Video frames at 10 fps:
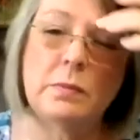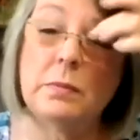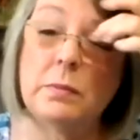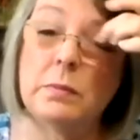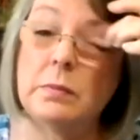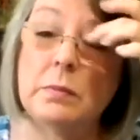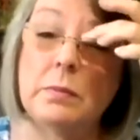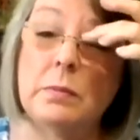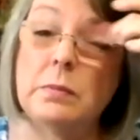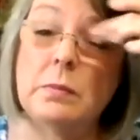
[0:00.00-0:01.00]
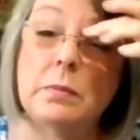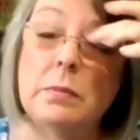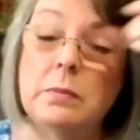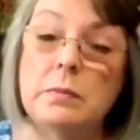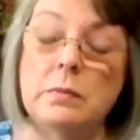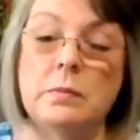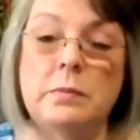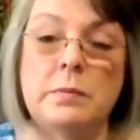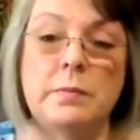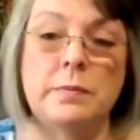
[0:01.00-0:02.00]

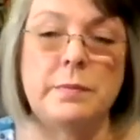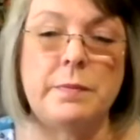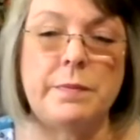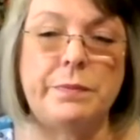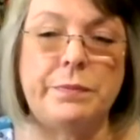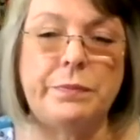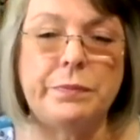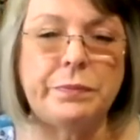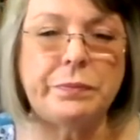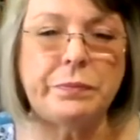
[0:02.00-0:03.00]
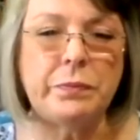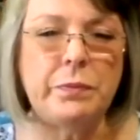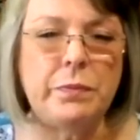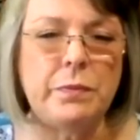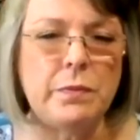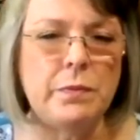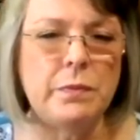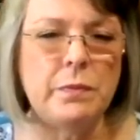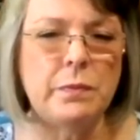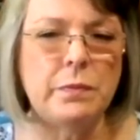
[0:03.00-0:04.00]

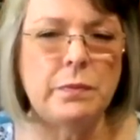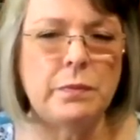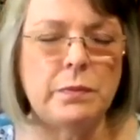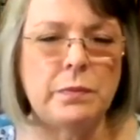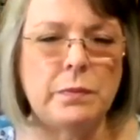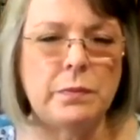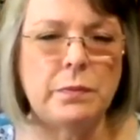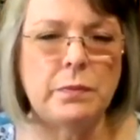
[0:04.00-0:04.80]
[no speech]